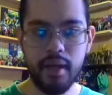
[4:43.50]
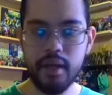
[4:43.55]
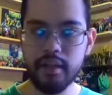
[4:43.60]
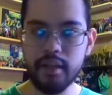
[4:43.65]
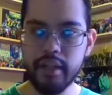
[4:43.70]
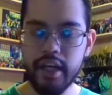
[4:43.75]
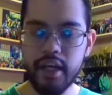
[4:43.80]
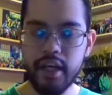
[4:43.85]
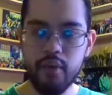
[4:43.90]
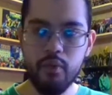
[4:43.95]

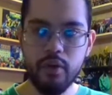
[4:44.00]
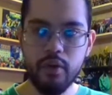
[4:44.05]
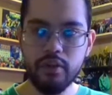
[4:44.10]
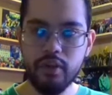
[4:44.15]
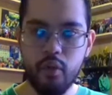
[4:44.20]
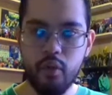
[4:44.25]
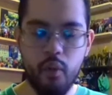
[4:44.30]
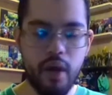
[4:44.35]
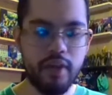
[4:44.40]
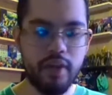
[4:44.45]
They were
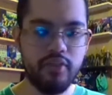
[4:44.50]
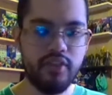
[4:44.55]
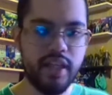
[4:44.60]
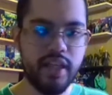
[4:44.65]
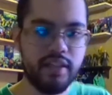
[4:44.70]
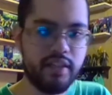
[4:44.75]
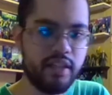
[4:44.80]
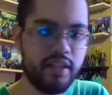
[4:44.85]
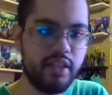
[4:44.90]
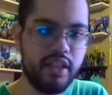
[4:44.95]
the ones
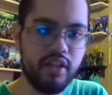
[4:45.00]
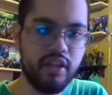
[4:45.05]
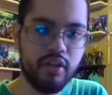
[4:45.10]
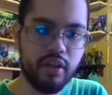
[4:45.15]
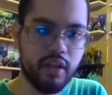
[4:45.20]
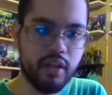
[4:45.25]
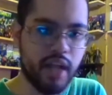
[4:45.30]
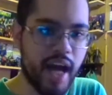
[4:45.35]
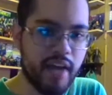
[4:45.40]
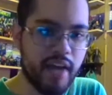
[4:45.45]
that did the
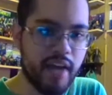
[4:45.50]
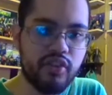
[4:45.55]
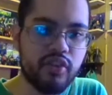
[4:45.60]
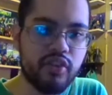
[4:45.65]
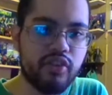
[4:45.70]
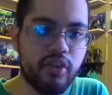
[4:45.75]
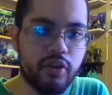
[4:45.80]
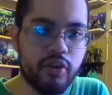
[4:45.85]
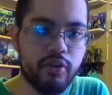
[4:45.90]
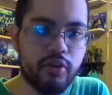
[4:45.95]

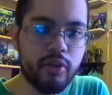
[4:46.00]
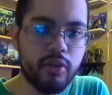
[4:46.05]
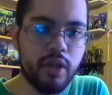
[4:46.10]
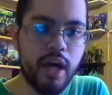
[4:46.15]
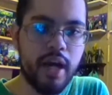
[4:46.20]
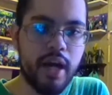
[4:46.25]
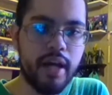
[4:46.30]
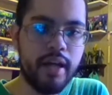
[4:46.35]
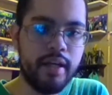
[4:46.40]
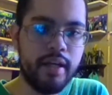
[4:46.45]
classic turtle
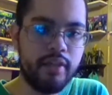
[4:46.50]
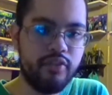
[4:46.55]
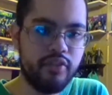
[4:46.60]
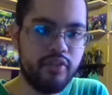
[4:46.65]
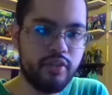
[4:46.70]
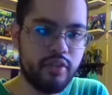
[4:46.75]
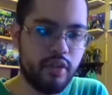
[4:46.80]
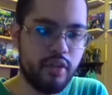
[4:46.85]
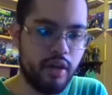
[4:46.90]
lines,